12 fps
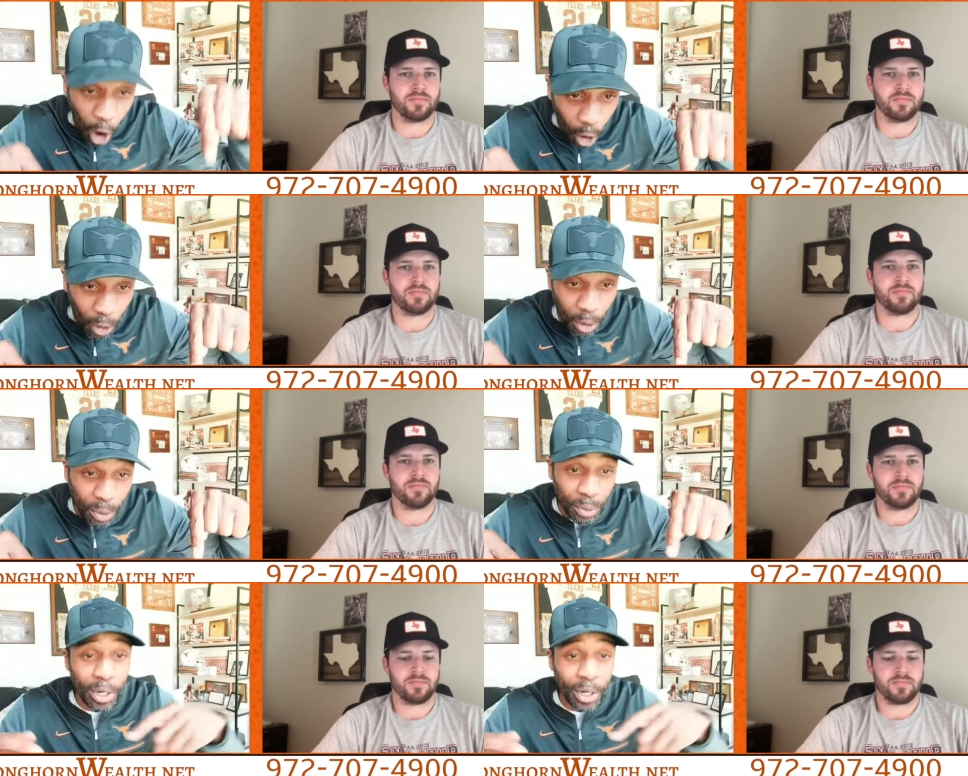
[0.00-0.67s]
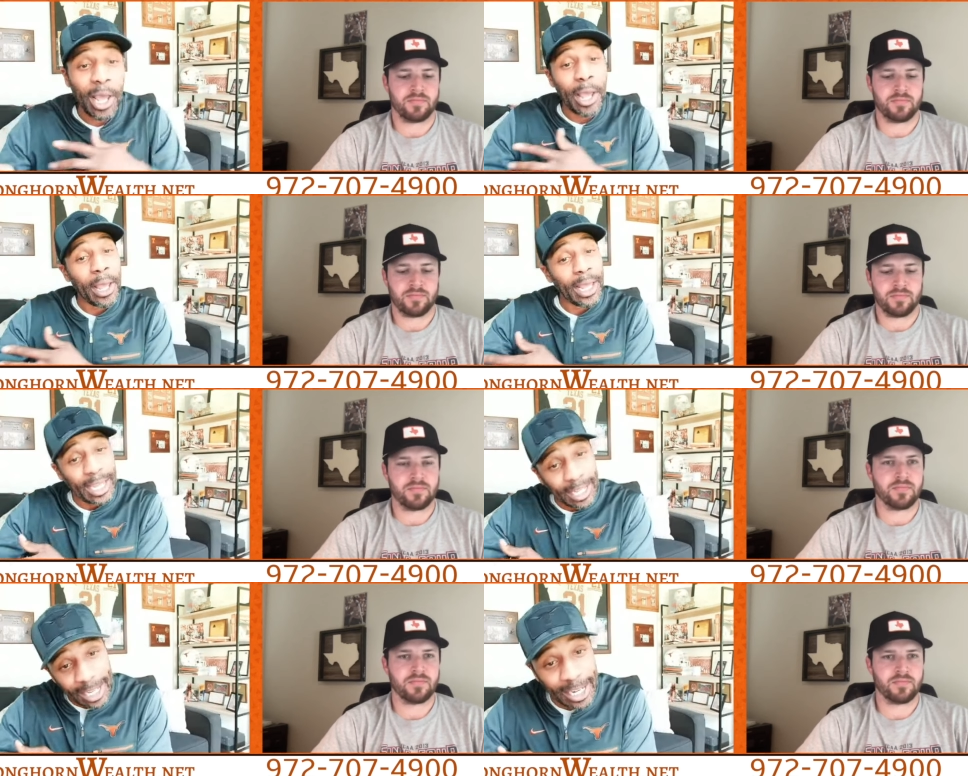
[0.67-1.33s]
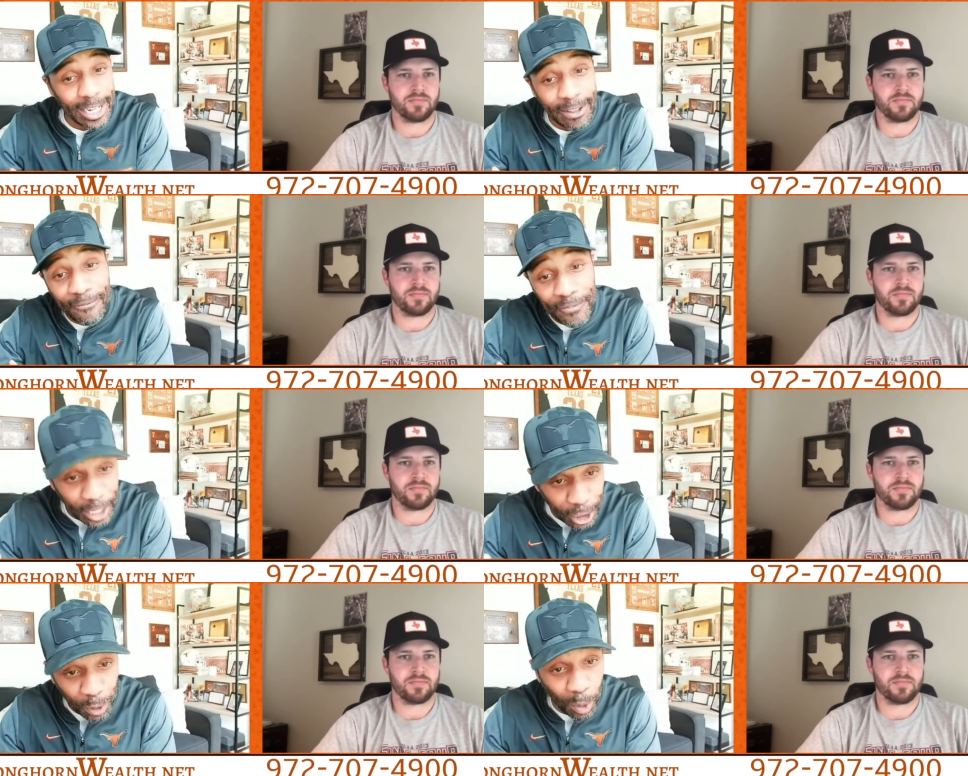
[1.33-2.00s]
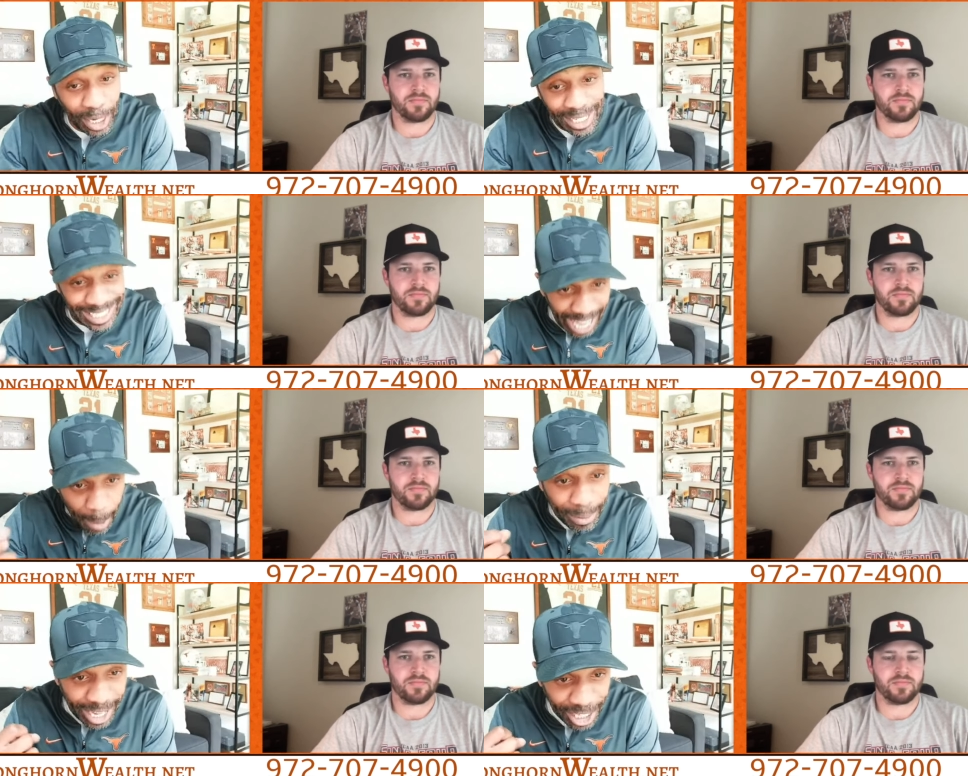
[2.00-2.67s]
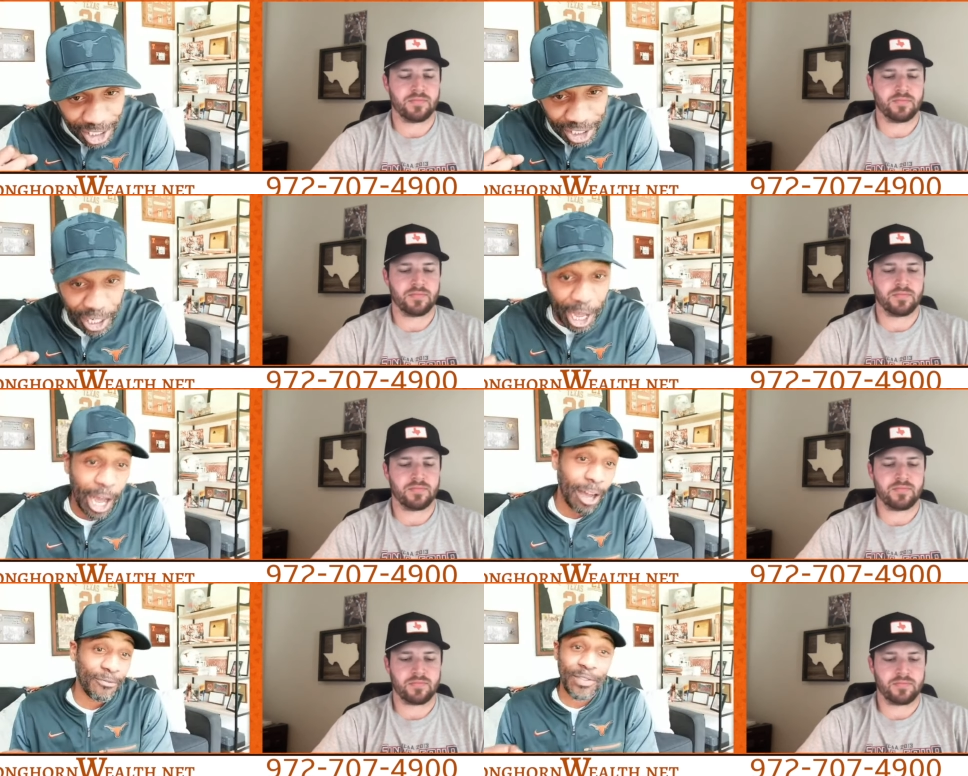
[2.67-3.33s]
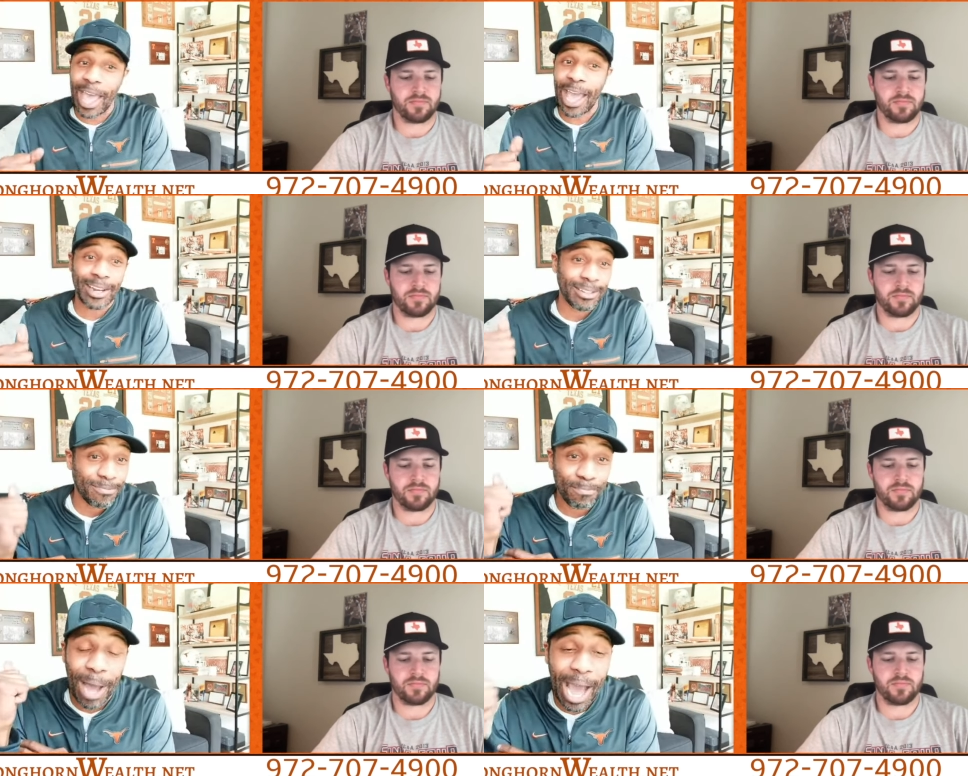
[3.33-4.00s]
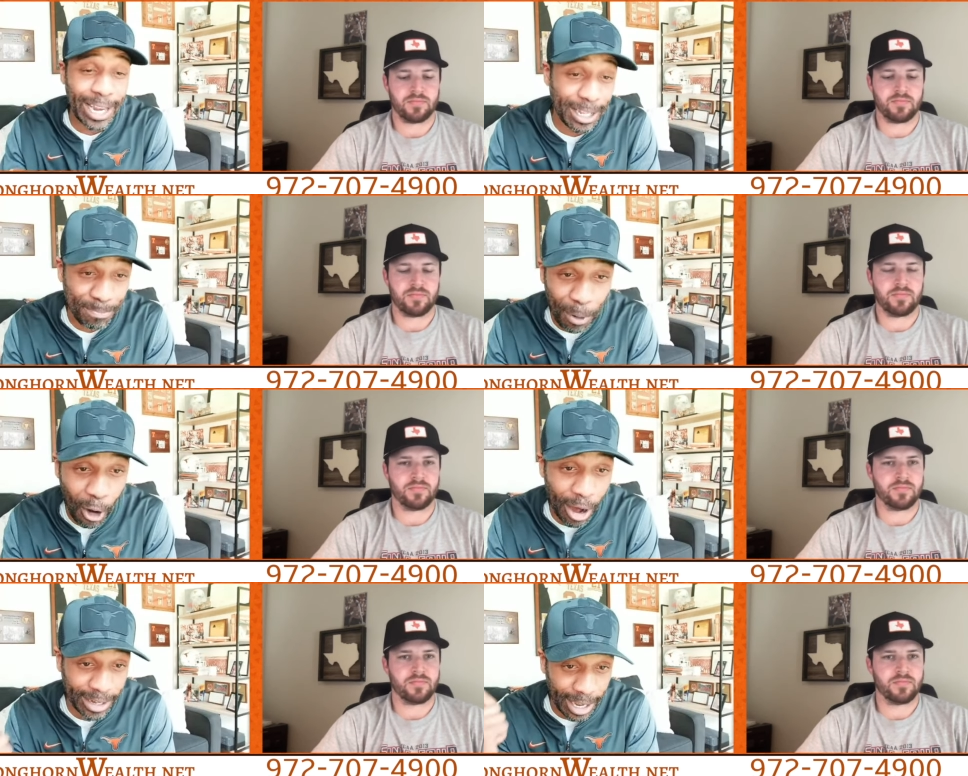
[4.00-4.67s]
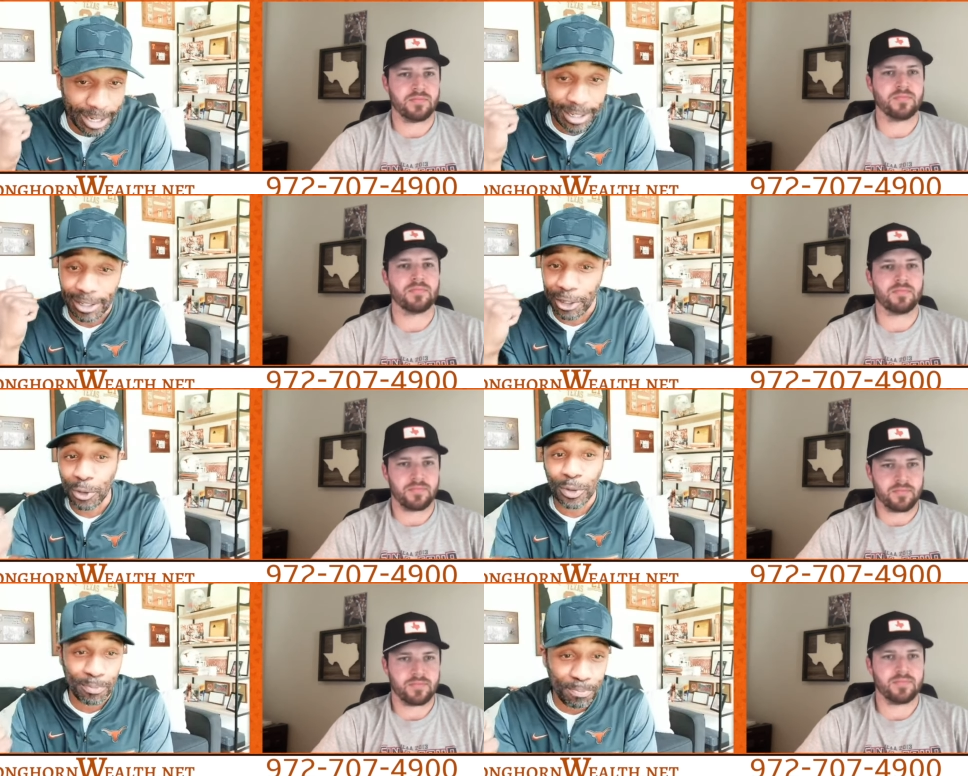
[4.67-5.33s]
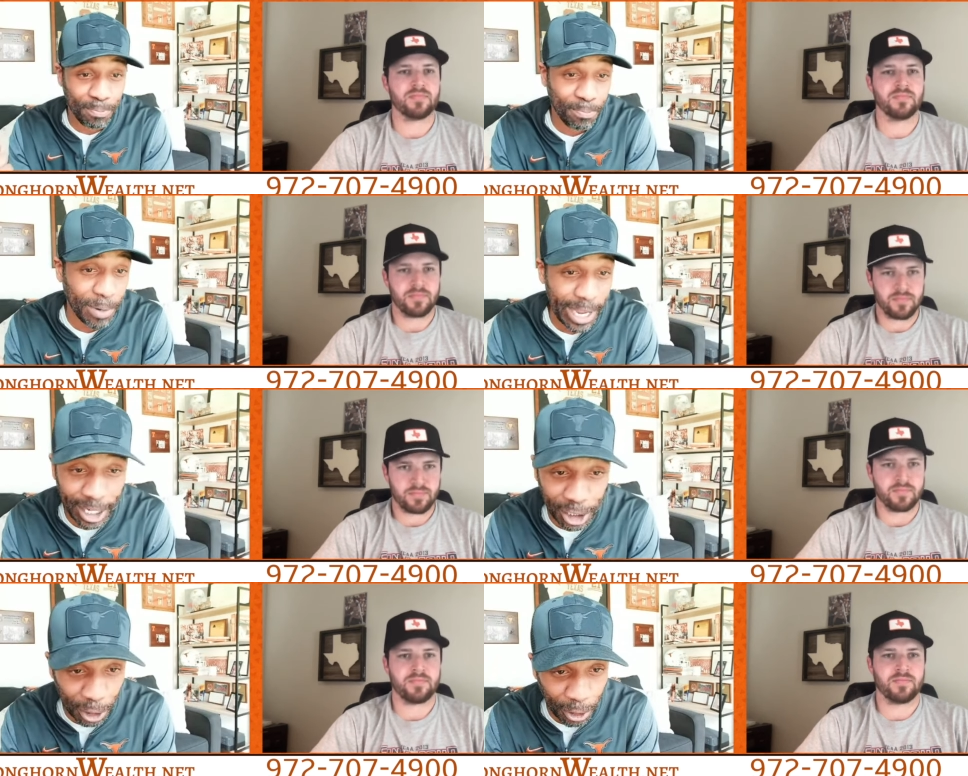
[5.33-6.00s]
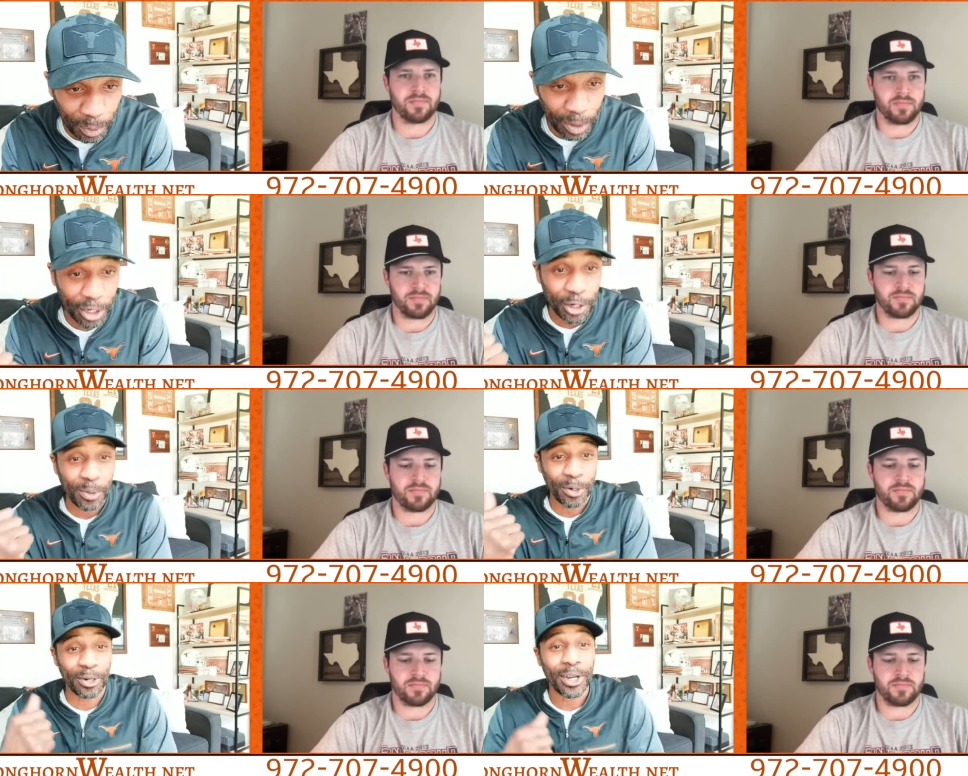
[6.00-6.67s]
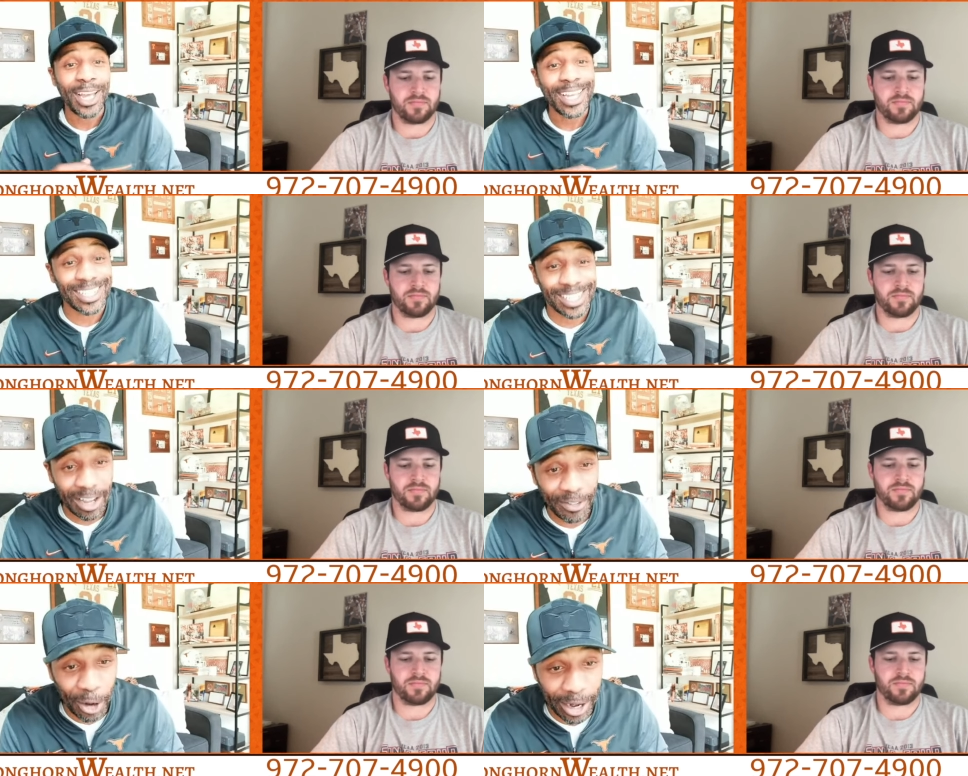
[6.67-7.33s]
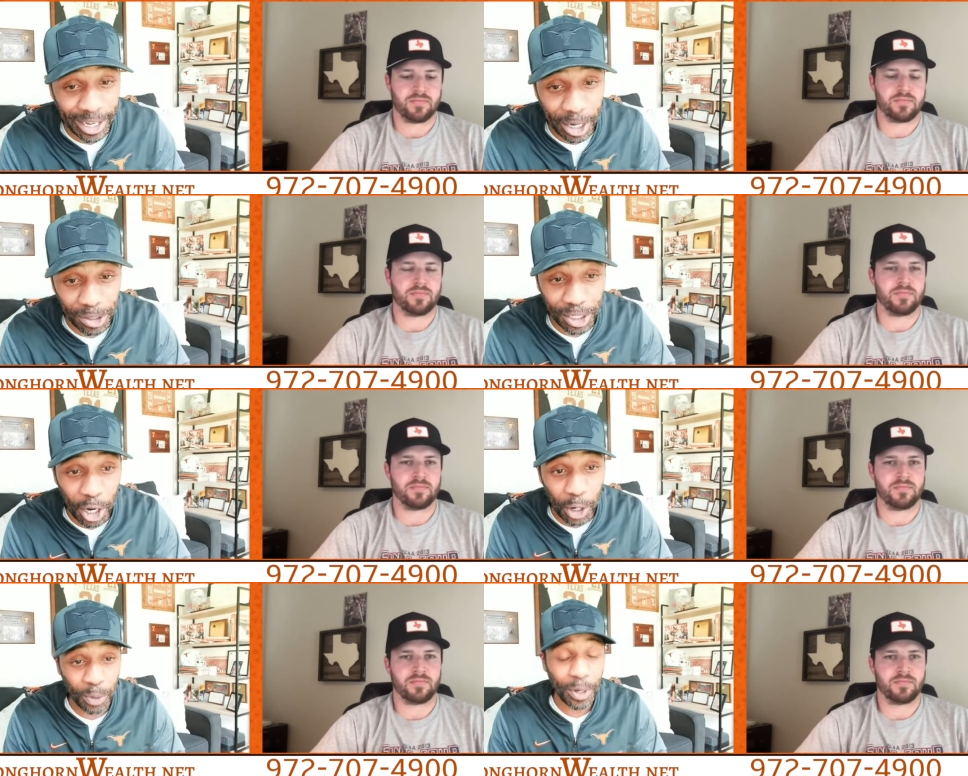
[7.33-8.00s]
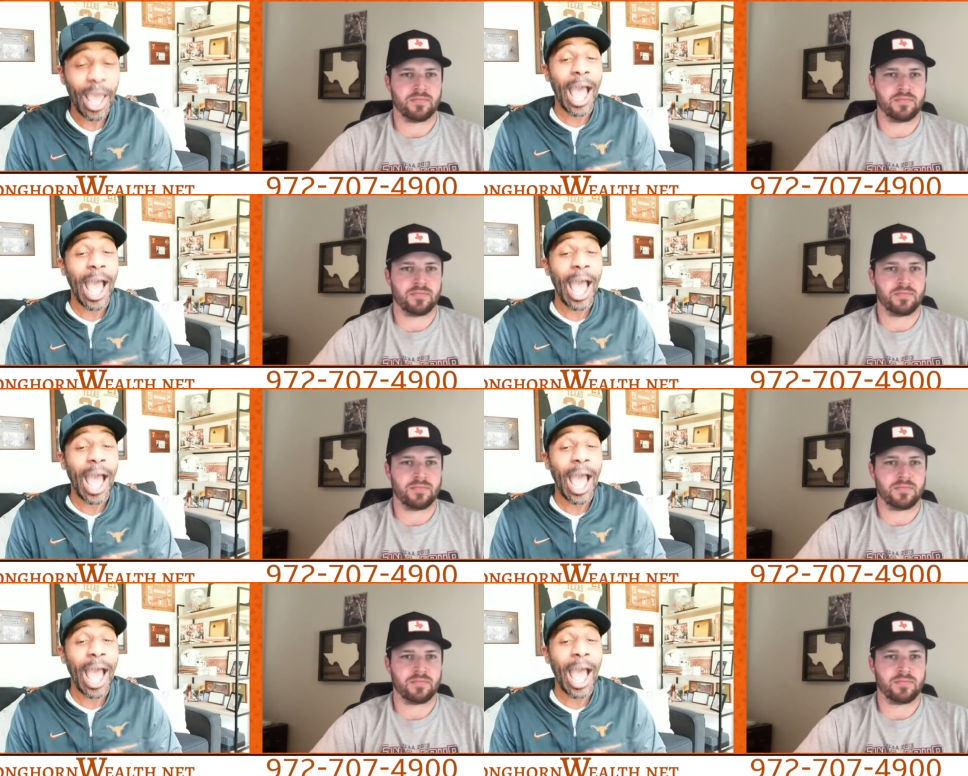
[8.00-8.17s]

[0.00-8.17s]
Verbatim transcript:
Speaker 1: own individual examination of that body part that you injured when you were seven or eight years old.